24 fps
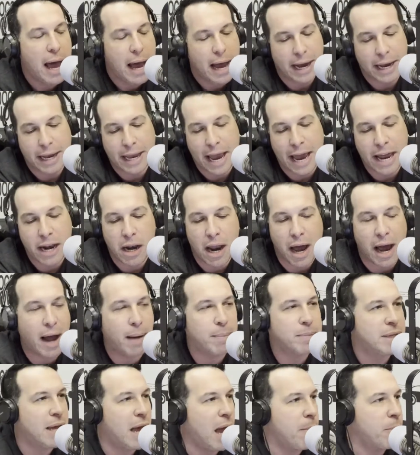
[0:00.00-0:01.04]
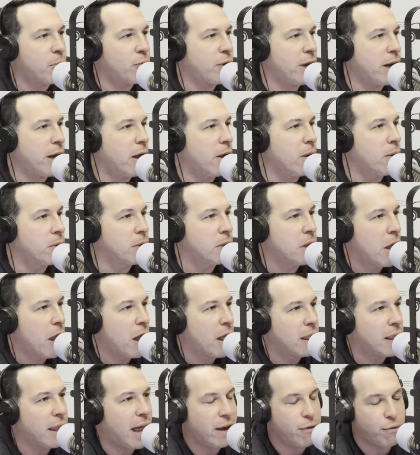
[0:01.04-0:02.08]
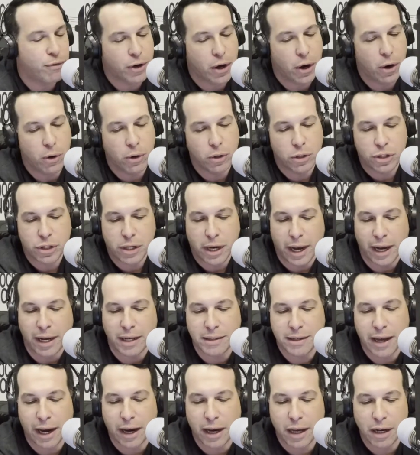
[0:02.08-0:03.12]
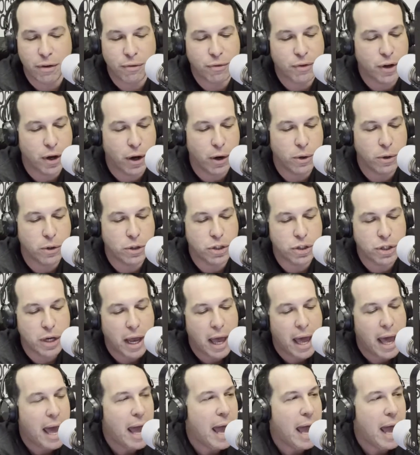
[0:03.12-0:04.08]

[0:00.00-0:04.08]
Again, I'm Tom Marino, life coach, executive coach,